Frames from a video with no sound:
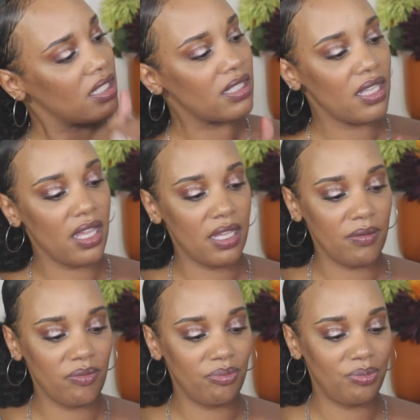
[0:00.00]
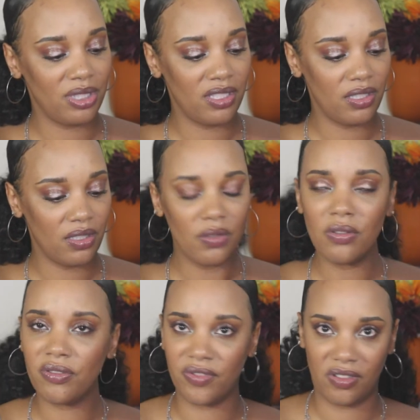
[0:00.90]
just
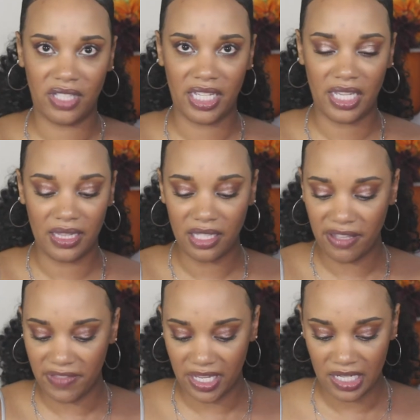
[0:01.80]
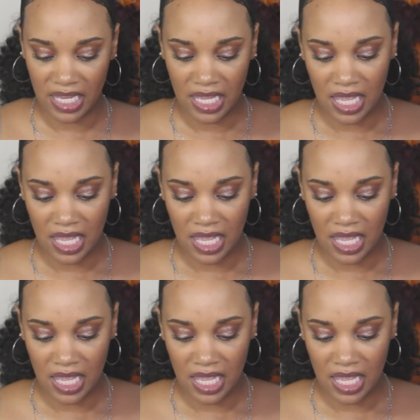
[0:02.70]
beautiful. Like, I love it.